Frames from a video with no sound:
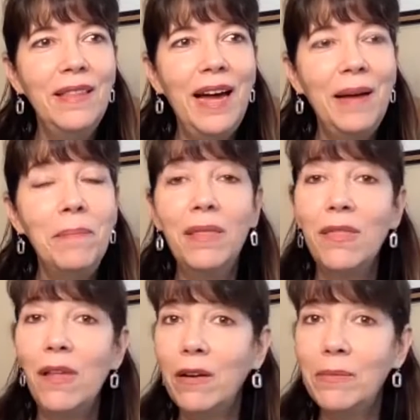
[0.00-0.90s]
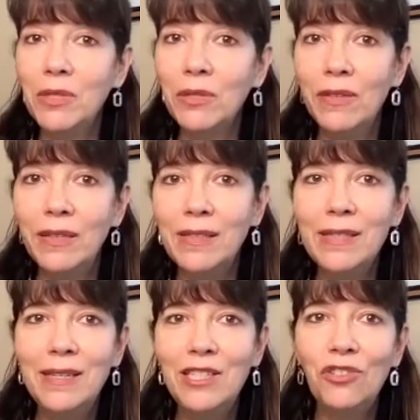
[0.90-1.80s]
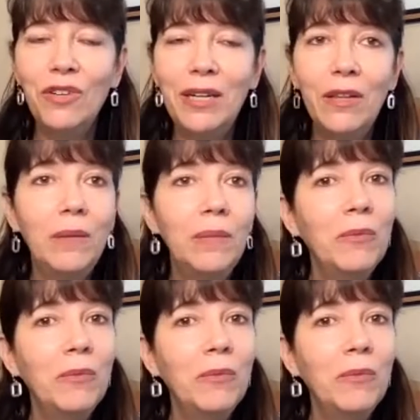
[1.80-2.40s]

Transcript: that month-long observance to create a little